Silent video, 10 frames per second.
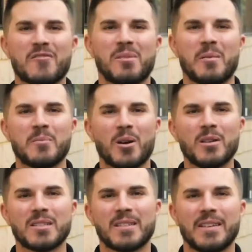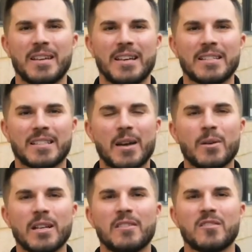Plumbing Bros. Today we're
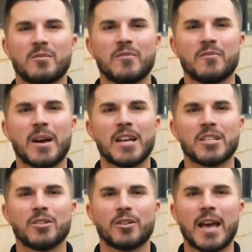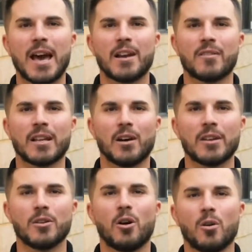going to give you some information on how to relight
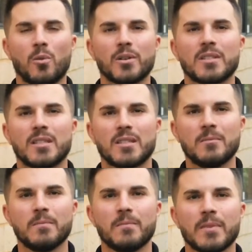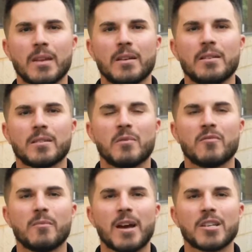your hot water system, some
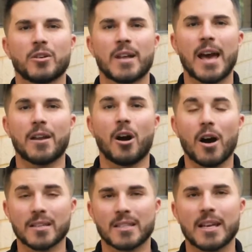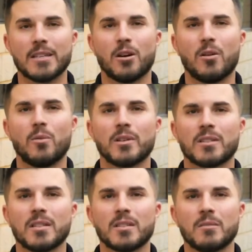information on how to isolate your hot water
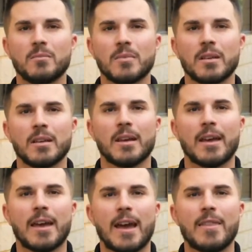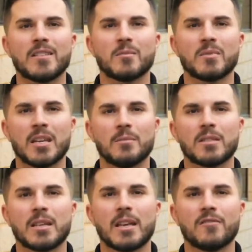system, and then some
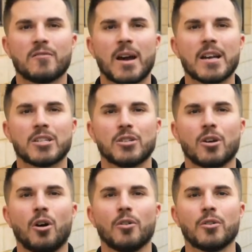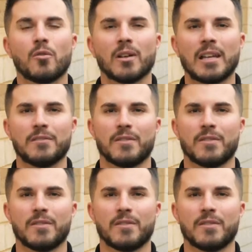tips and information on your relief